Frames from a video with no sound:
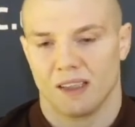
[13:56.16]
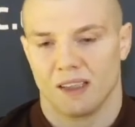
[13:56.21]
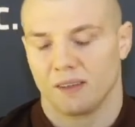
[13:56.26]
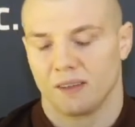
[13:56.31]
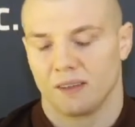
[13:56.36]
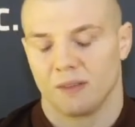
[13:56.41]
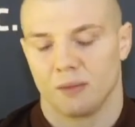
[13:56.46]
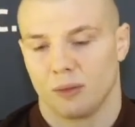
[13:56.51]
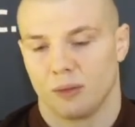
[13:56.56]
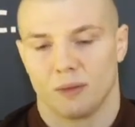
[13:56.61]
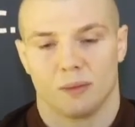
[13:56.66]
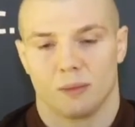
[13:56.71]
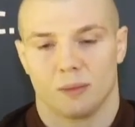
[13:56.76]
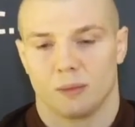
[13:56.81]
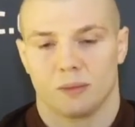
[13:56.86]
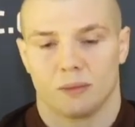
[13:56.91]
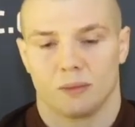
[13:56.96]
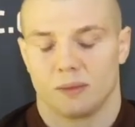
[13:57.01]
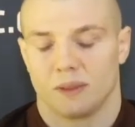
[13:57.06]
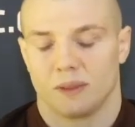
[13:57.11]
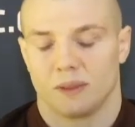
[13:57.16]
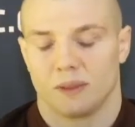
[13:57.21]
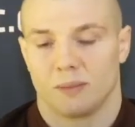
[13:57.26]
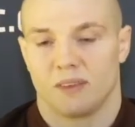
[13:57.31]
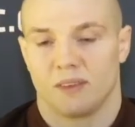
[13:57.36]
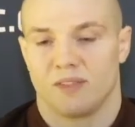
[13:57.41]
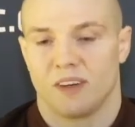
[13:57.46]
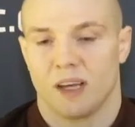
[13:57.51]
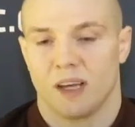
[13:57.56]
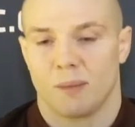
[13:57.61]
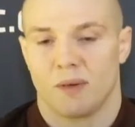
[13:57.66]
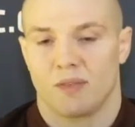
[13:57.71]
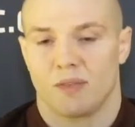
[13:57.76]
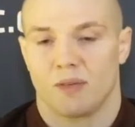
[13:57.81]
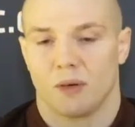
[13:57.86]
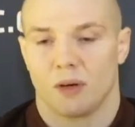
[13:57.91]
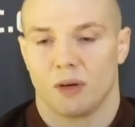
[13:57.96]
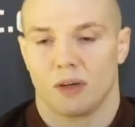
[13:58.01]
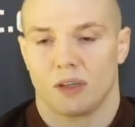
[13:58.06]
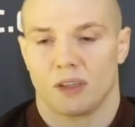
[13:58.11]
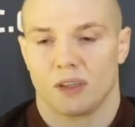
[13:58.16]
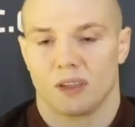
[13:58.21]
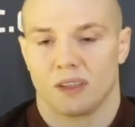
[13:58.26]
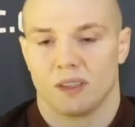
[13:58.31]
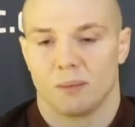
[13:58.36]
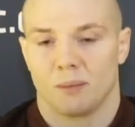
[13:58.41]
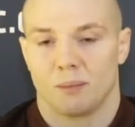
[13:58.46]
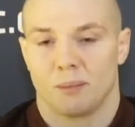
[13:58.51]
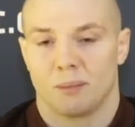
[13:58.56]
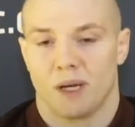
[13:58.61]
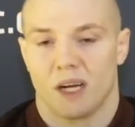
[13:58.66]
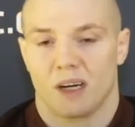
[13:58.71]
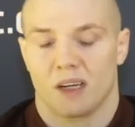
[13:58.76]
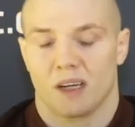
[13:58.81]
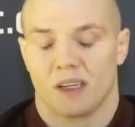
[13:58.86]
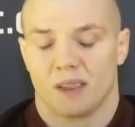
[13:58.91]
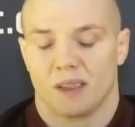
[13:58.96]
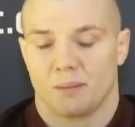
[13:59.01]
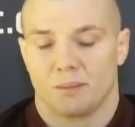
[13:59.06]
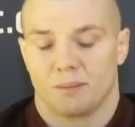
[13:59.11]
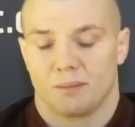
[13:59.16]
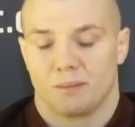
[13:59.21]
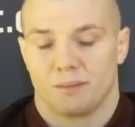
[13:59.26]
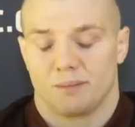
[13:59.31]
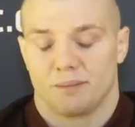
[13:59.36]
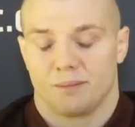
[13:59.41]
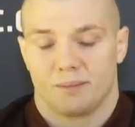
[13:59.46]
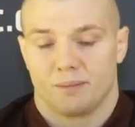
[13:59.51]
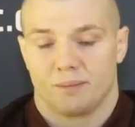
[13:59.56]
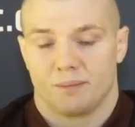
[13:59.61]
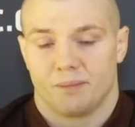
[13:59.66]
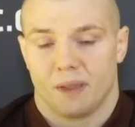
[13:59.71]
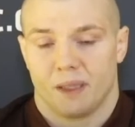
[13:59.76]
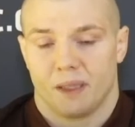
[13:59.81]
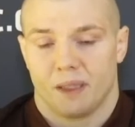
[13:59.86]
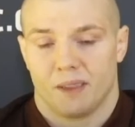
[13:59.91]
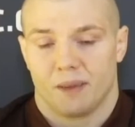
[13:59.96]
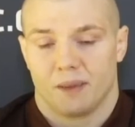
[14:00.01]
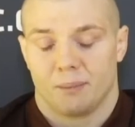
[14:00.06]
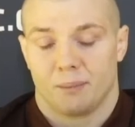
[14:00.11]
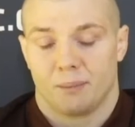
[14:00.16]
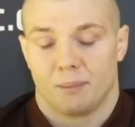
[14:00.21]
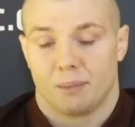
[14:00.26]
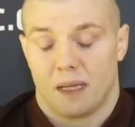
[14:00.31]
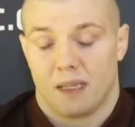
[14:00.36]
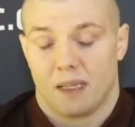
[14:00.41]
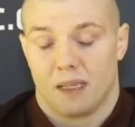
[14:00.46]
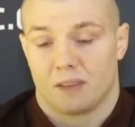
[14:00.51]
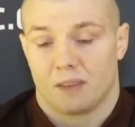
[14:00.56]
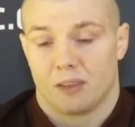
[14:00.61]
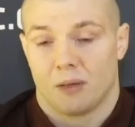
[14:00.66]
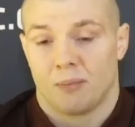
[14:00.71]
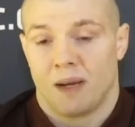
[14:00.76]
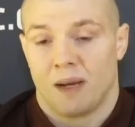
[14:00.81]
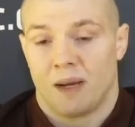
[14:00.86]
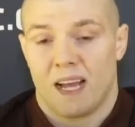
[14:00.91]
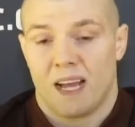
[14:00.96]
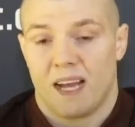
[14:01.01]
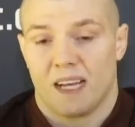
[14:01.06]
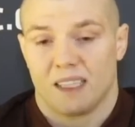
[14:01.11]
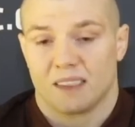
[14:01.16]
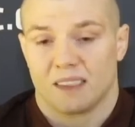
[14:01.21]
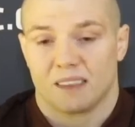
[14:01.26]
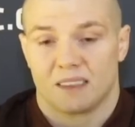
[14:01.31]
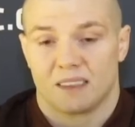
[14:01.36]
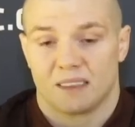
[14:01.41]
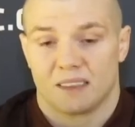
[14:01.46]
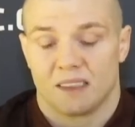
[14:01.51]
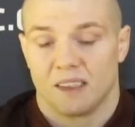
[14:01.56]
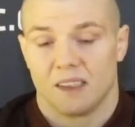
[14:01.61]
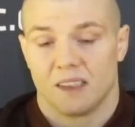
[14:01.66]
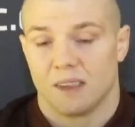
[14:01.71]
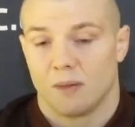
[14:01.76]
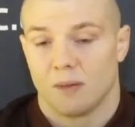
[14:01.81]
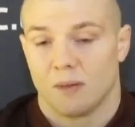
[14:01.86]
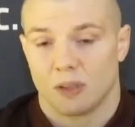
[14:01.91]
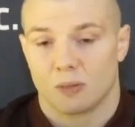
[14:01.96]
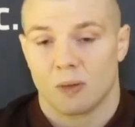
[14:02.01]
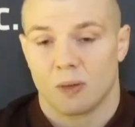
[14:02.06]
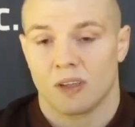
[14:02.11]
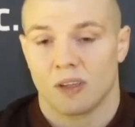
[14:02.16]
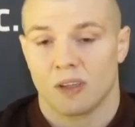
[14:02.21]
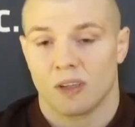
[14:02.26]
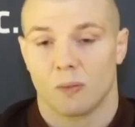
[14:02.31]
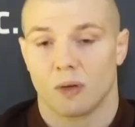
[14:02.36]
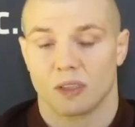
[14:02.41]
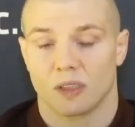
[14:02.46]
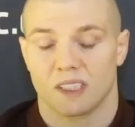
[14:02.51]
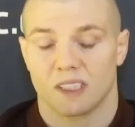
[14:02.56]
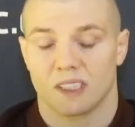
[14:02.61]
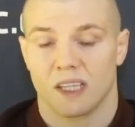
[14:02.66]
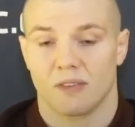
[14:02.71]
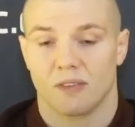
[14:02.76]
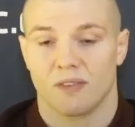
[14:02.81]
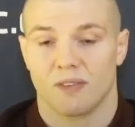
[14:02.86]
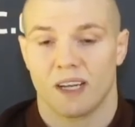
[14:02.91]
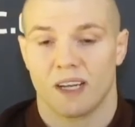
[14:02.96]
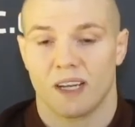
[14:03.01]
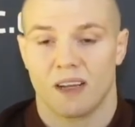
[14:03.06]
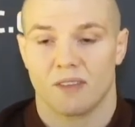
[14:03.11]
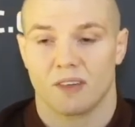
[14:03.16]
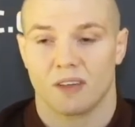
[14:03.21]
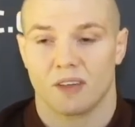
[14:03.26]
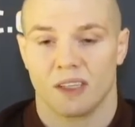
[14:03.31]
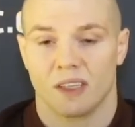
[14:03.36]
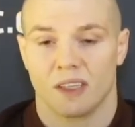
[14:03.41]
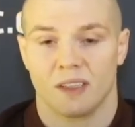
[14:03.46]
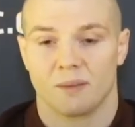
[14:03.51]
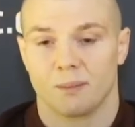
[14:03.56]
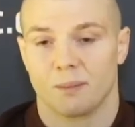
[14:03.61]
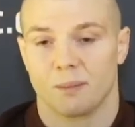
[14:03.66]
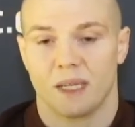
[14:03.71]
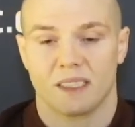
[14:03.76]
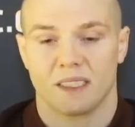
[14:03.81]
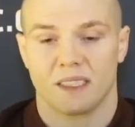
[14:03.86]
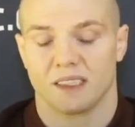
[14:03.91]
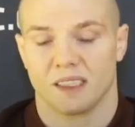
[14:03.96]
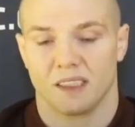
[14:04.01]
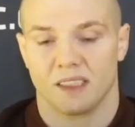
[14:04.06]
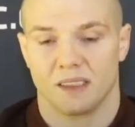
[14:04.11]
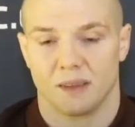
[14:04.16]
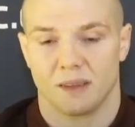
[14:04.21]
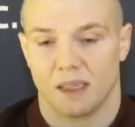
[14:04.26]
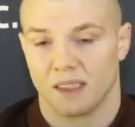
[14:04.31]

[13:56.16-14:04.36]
The fight before, he barely, on my eyes, was one of the worst title fight ever, and he basically